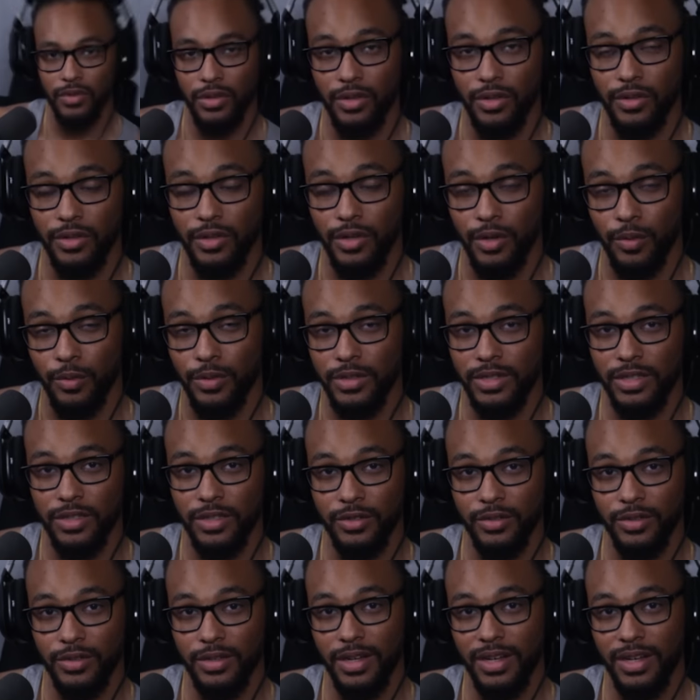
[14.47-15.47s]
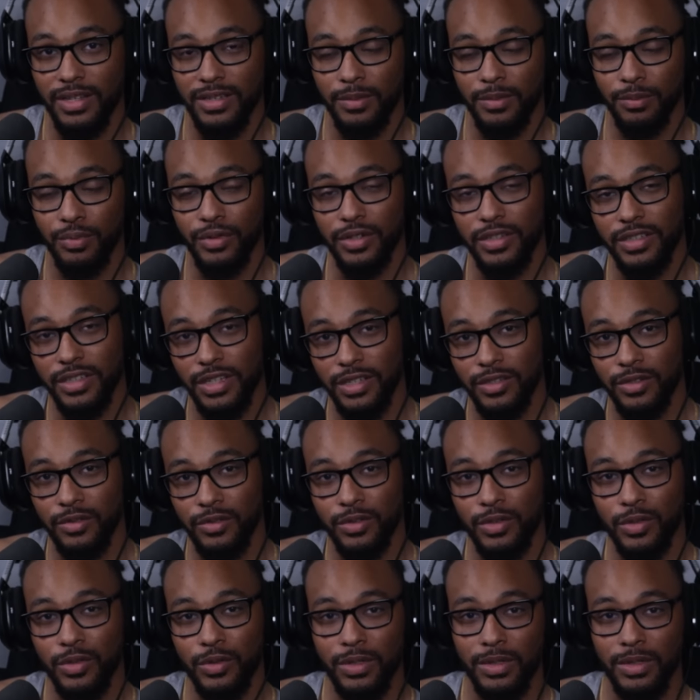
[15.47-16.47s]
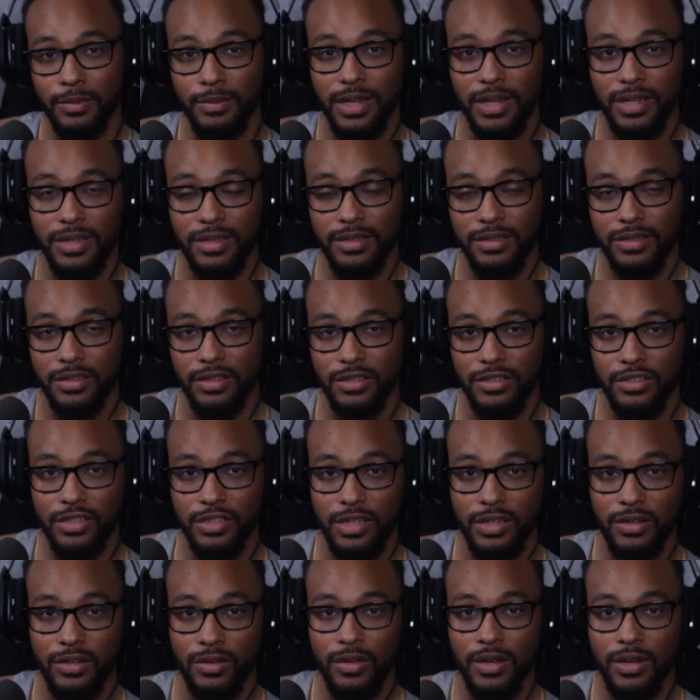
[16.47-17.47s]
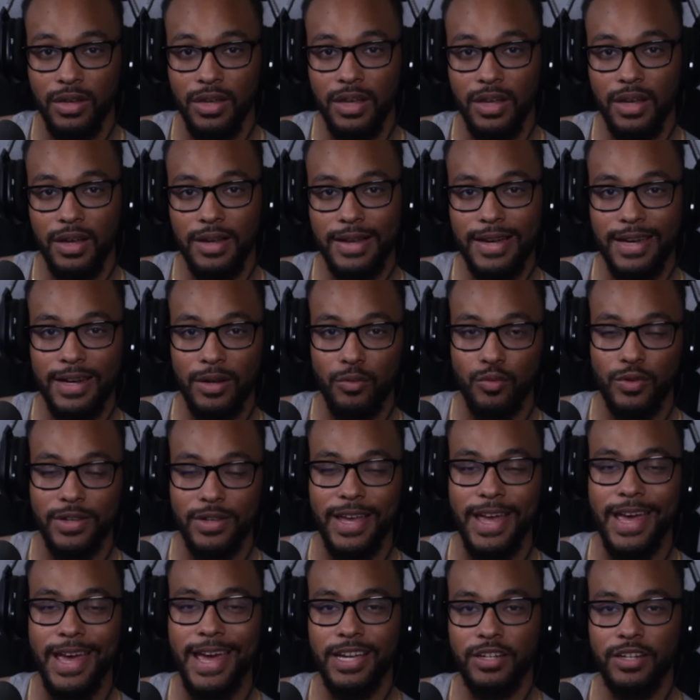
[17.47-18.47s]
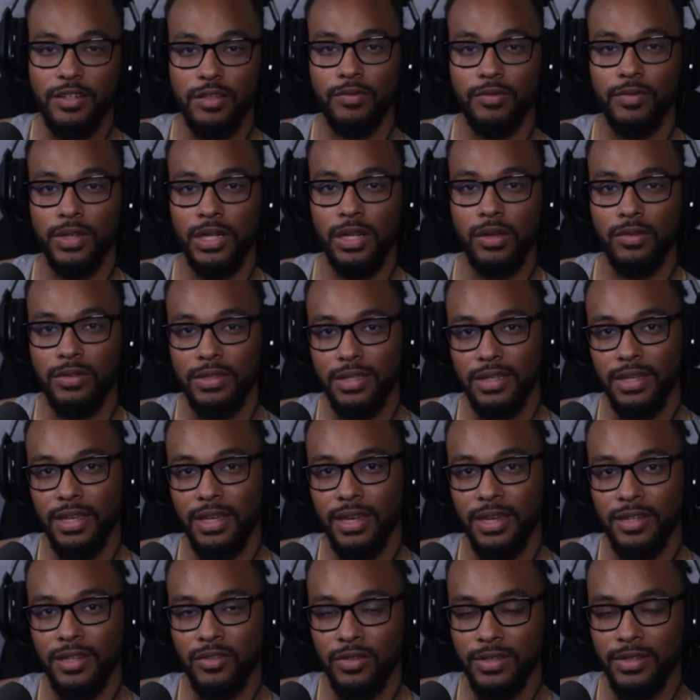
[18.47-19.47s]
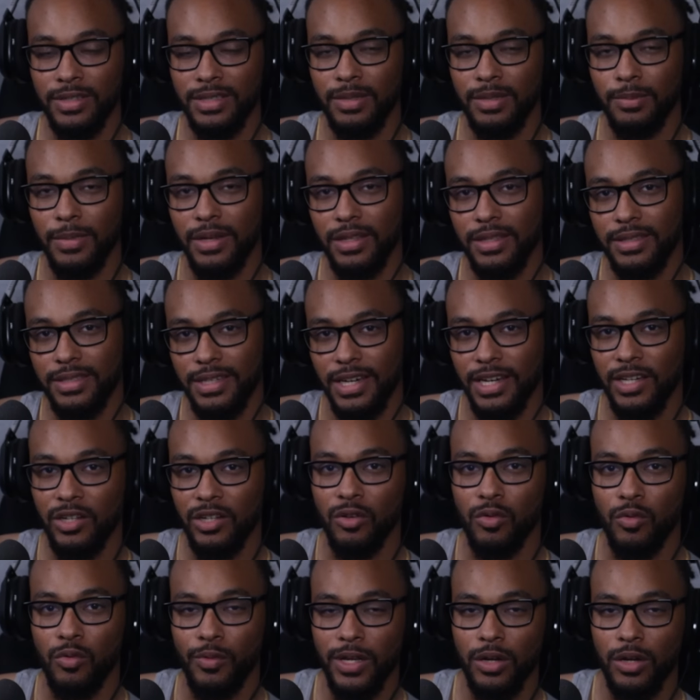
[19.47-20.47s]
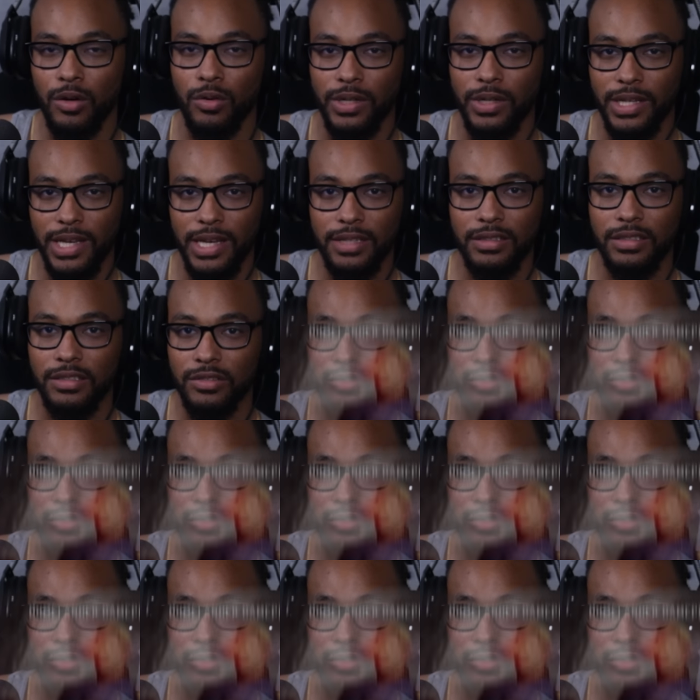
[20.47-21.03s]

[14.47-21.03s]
Yo, what's good you guys? I appreciate you tuning back into the channel. We got a reaction video today. As you can see by the title, we are reacting to